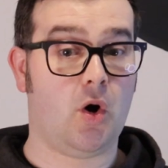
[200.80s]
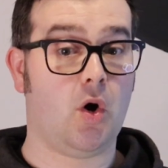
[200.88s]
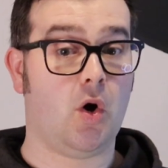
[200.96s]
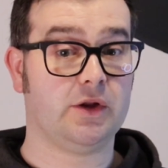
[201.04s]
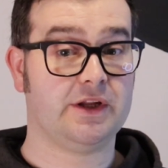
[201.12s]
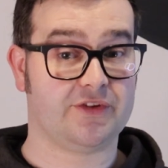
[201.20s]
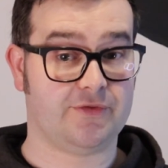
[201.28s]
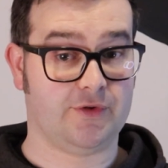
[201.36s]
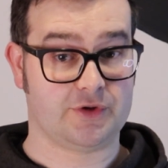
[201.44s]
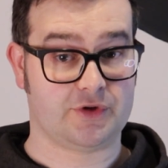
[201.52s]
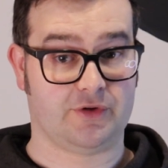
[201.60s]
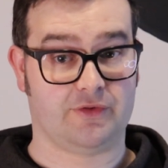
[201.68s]
all its
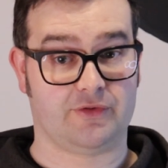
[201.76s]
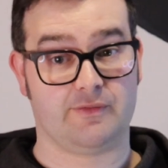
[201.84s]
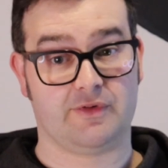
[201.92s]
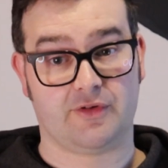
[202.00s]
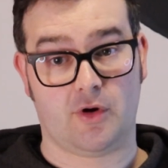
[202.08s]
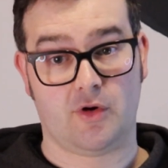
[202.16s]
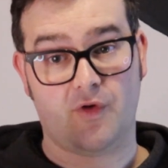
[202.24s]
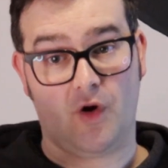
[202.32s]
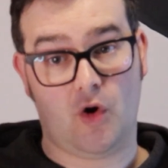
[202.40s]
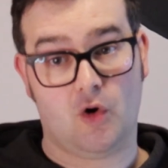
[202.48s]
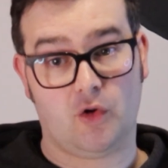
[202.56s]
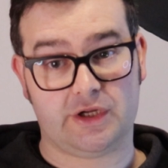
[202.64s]
functions and resolve
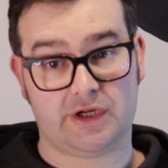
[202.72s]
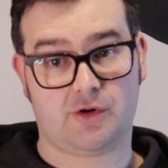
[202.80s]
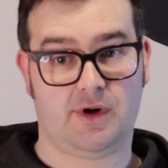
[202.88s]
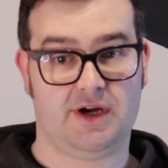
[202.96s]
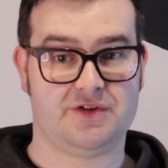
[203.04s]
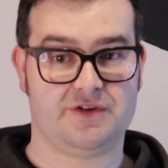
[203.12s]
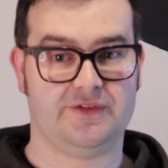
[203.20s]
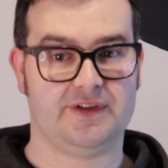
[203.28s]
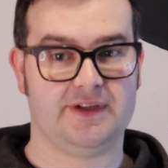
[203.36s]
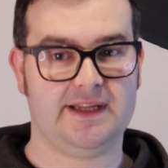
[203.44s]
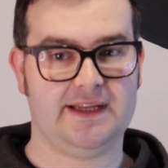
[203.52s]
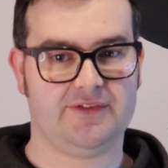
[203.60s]
all the
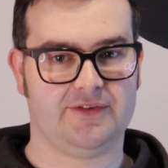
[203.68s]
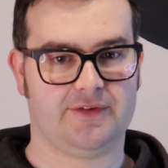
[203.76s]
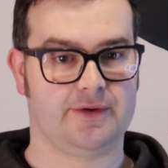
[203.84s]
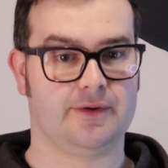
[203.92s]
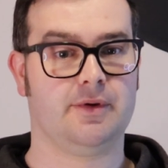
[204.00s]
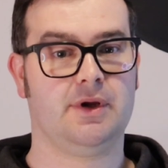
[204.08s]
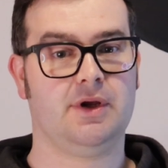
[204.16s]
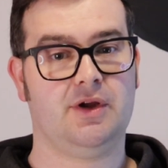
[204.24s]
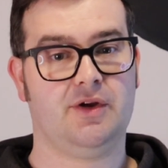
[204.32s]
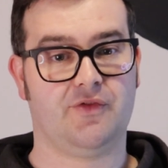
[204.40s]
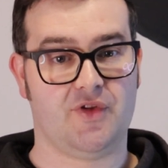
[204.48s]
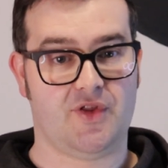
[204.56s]
equations it needs to
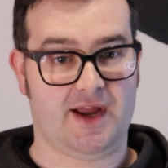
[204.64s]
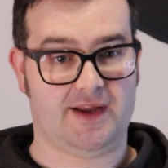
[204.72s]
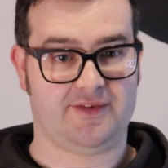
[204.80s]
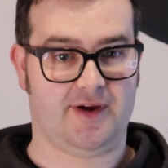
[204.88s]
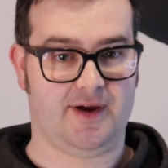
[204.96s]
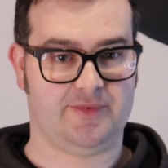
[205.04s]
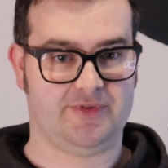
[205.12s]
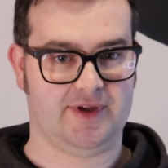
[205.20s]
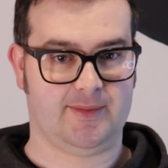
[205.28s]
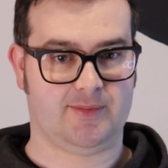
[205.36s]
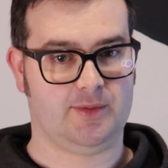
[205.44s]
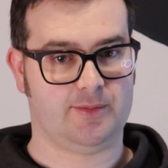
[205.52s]
for that time
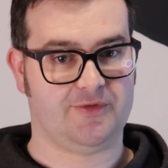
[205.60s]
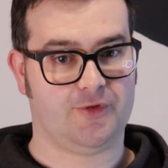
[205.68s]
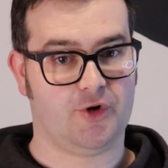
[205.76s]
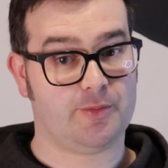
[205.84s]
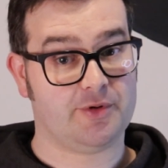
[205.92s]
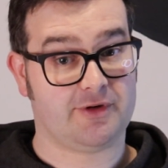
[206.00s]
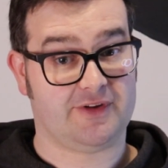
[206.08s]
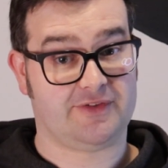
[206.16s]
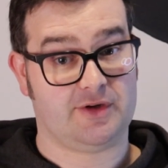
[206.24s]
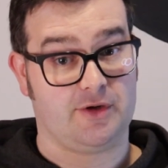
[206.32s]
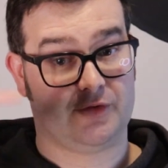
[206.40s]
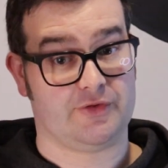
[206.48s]
step before
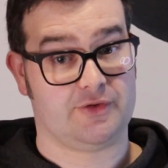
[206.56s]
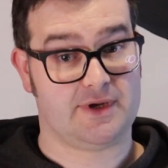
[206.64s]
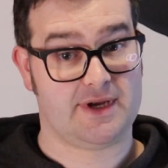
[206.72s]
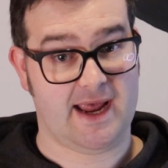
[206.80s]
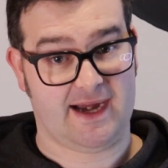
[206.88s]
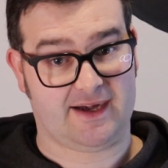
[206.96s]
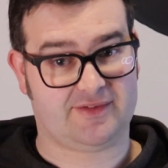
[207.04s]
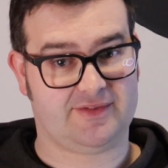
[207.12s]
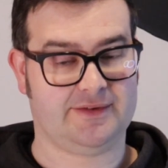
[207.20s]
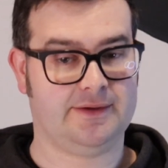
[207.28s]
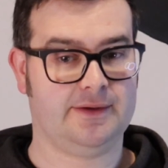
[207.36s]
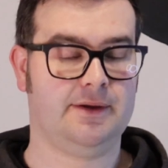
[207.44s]
progressing on to the
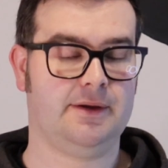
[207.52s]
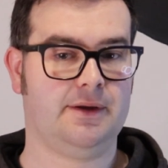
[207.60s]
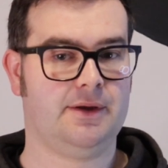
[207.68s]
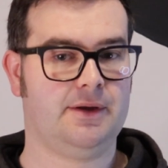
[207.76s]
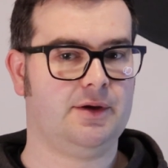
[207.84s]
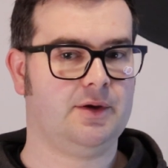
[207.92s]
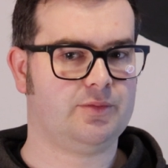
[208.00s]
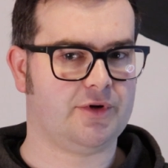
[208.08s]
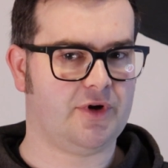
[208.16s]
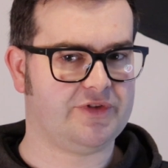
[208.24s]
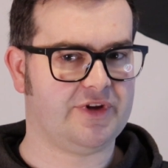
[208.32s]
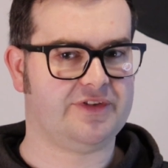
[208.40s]
next.
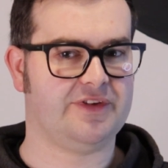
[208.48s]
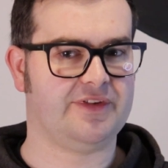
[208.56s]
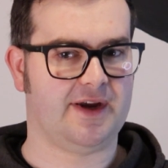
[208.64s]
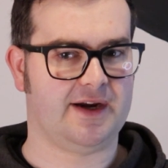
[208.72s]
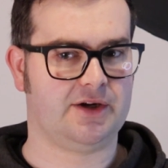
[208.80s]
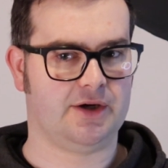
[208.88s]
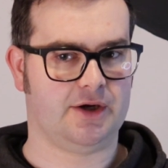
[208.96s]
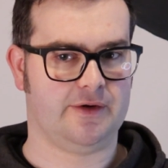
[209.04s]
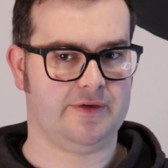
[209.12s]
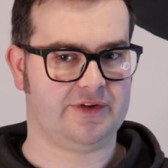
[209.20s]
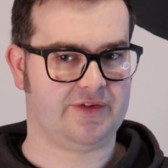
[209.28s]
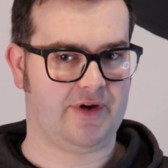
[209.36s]
Processes that
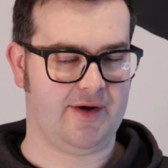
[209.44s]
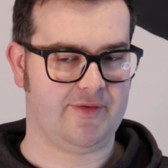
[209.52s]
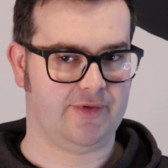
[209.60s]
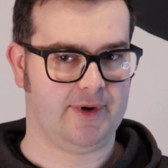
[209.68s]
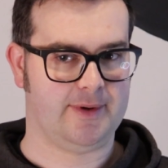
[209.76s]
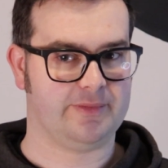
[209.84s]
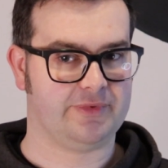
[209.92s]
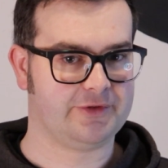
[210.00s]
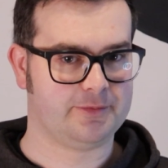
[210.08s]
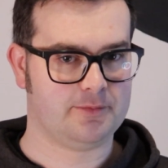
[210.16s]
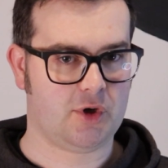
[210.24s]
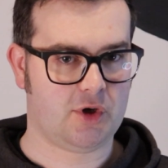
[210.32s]
occur in a time frame
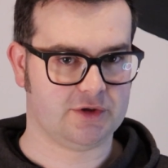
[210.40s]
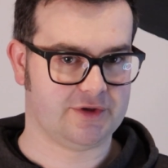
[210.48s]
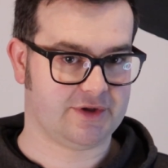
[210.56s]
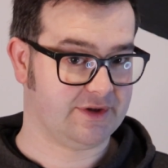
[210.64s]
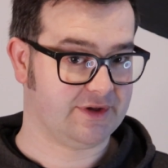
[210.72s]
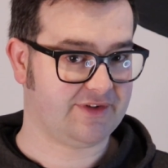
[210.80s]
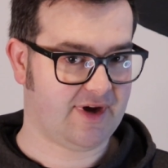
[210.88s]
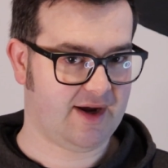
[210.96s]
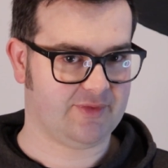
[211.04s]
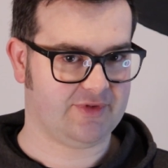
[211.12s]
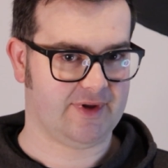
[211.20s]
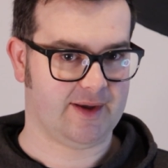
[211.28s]
smaller than the
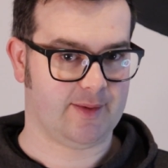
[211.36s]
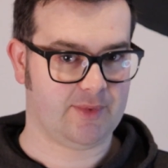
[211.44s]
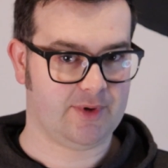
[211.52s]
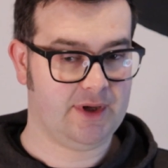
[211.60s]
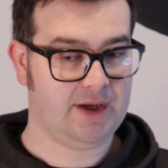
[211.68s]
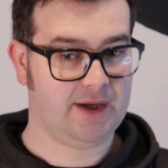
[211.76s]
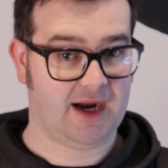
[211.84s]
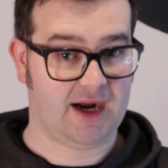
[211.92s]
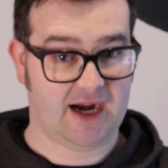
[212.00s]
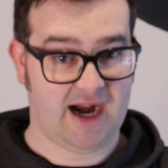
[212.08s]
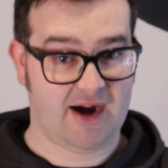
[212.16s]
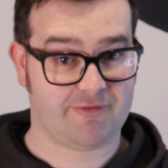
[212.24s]
time step
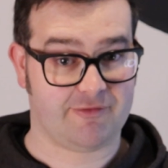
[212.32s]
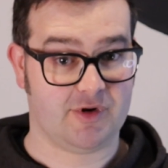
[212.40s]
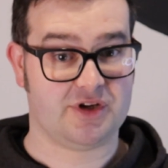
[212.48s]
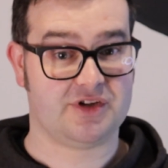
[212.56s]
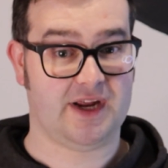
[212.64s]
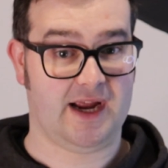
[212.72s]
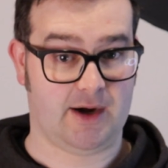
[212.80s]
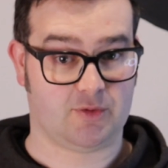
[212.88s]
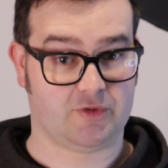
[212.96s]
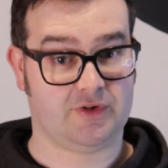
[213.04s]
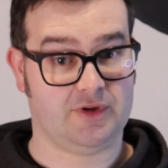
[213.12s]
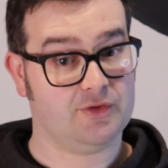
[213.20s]
are averaged
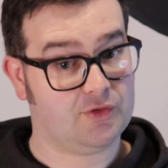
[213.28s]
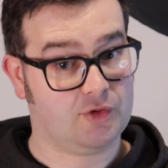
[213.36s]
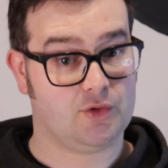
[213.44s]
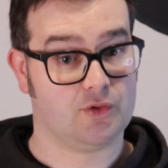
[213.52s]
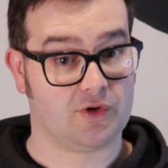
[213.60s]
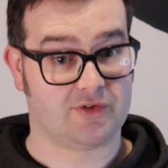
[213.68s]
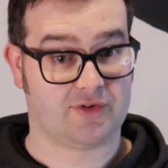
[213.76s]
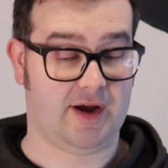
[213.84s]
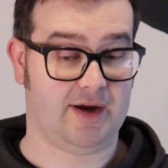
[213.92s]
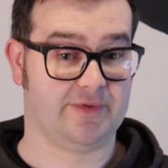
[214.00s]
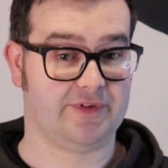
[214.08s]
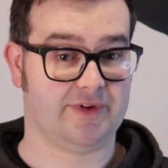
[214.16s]
out to the
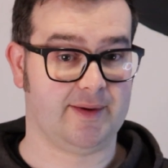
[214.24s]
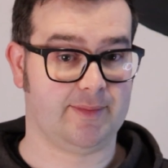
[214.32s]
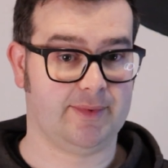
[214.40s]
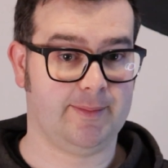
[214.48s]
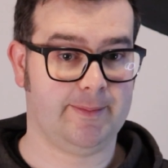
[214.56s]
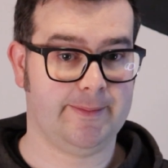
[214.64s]
time step.